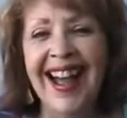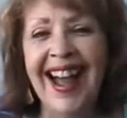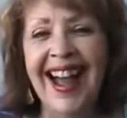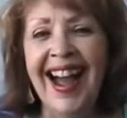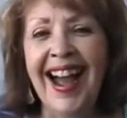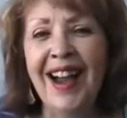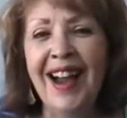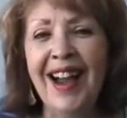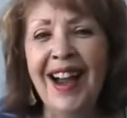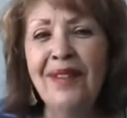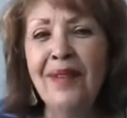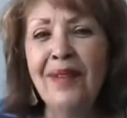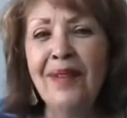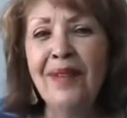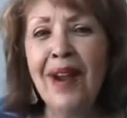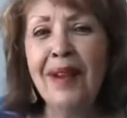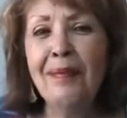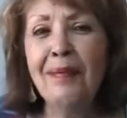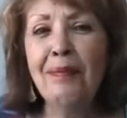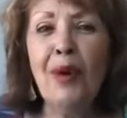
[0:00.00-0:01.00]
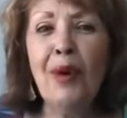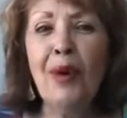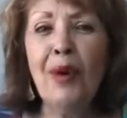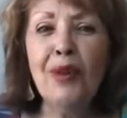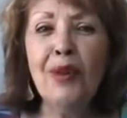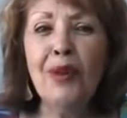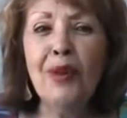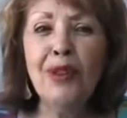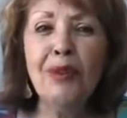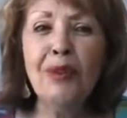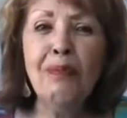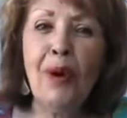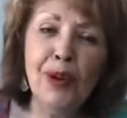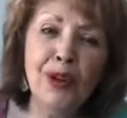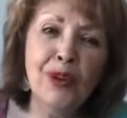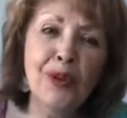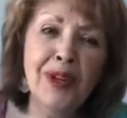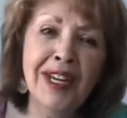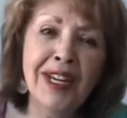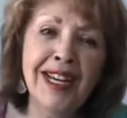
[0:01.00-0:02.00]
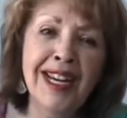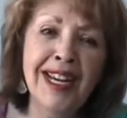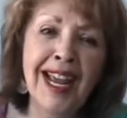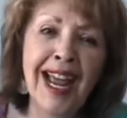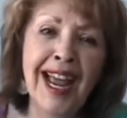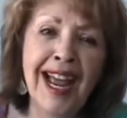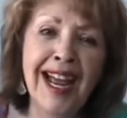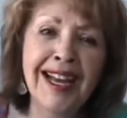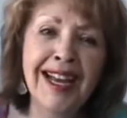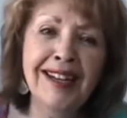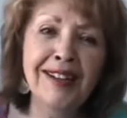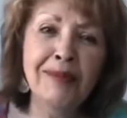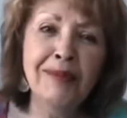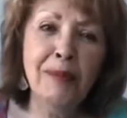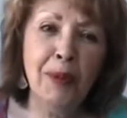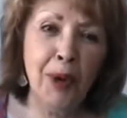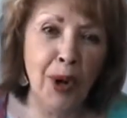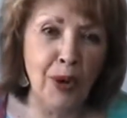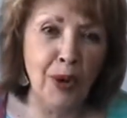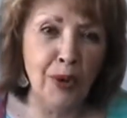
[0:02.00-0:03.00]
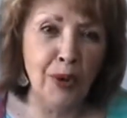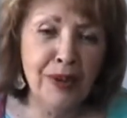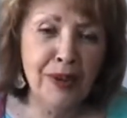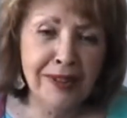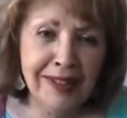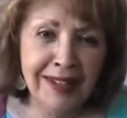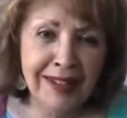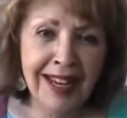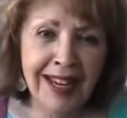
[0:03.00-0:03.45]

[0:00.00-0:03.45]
I write both poetry and prose,